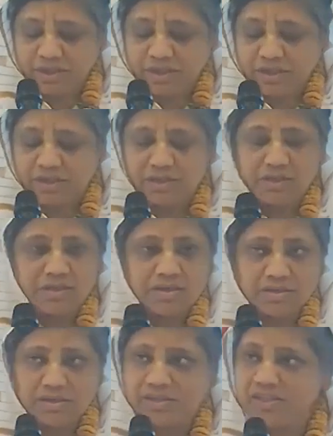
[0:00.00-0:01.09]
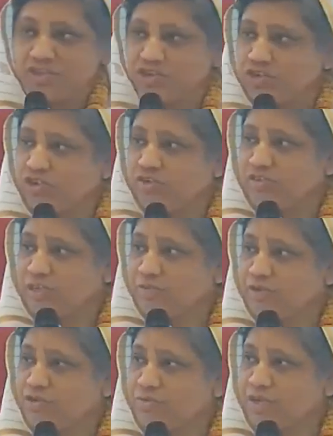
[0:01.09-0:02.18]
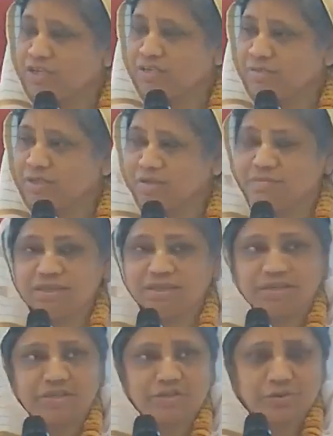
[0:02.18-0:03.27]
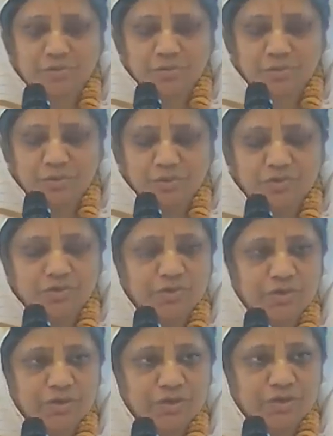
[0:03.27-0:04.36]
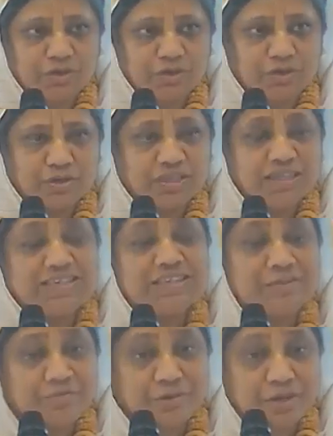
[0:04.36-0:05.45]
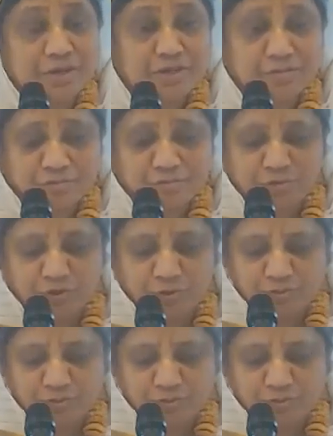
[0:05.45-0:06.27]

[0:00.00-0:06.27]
the instruction of the spiritual master becomes like so easy for us to perform.